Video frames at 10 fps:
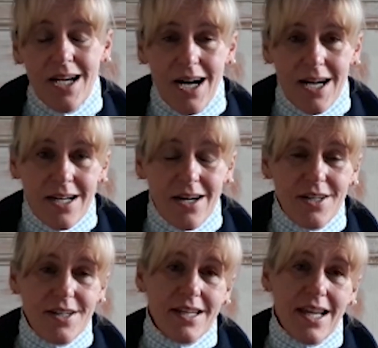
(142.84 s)
I
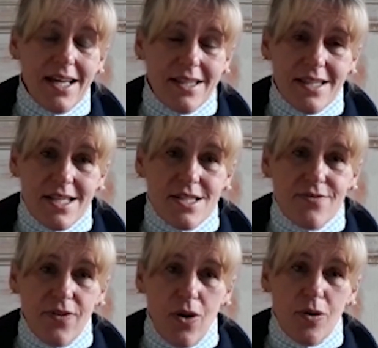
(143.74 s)
can't let this
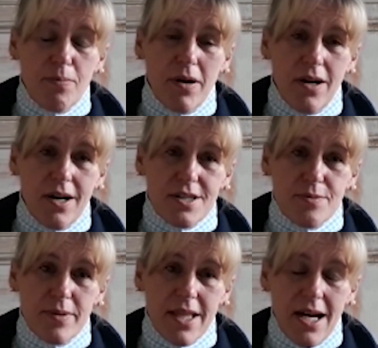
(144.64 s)
vlog
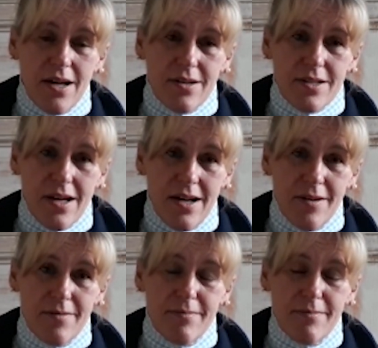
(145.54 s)
pass without
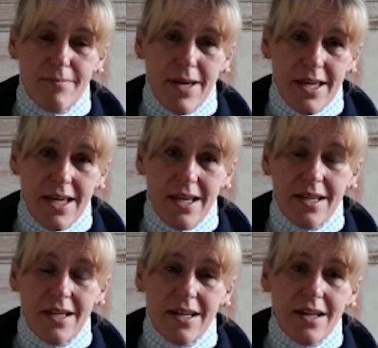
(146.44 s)

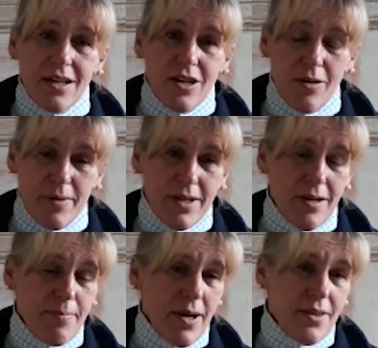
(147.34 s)
making comment
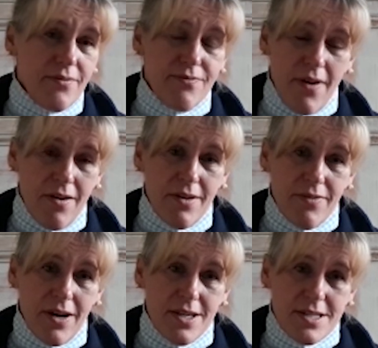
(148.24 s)
about the very,
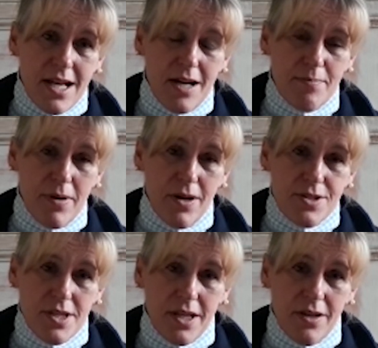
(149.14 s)
very sad
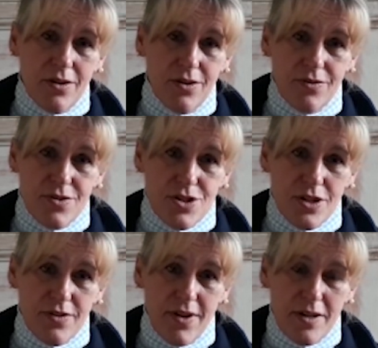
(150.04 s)
passing of the
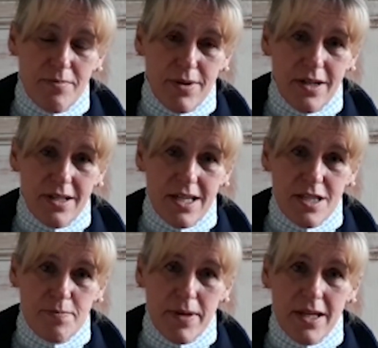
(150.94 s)
Duke of Edinburgh.
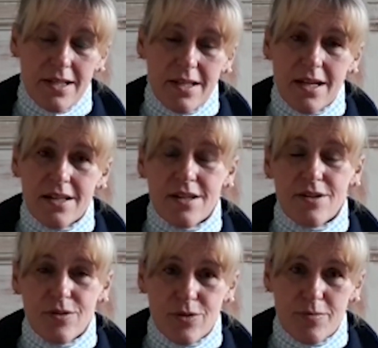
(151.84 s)
He's been an
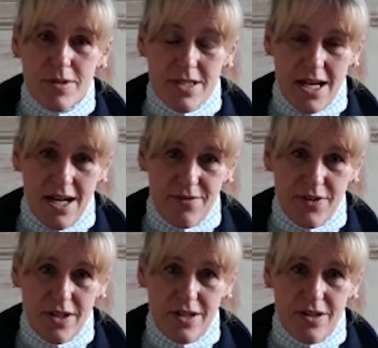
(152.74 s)
enormous
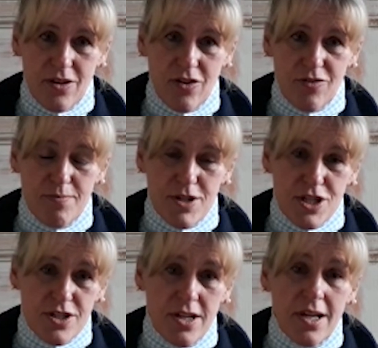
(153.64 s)
advocate of
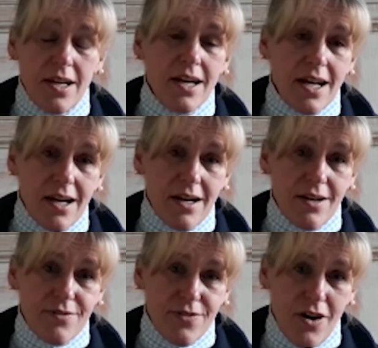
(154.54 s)
British
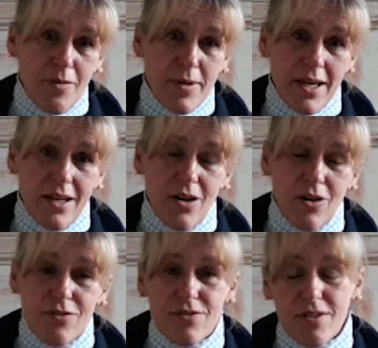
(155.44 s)
farming,
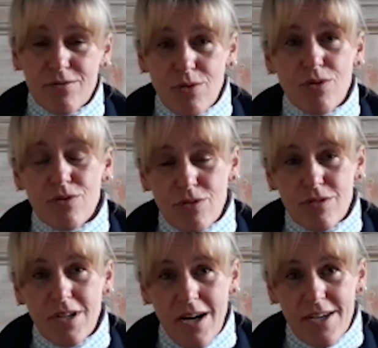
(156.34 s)
of rural
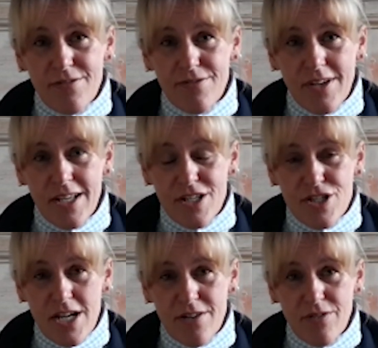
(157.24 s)
life in
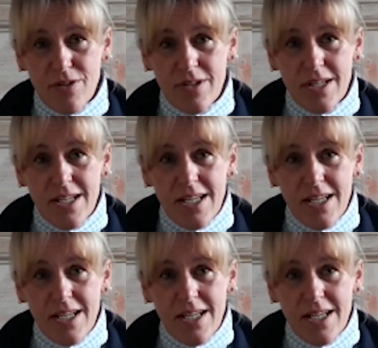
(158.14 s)
general.